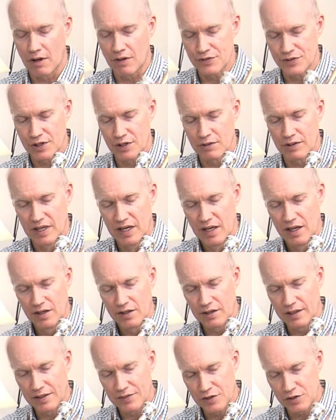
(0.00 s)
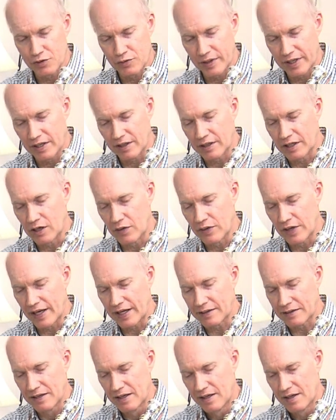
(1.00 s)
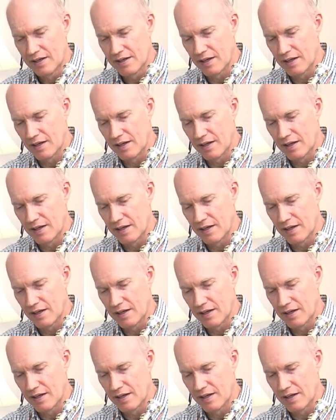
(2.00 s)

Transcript: Also, you can hit the trigger and go to like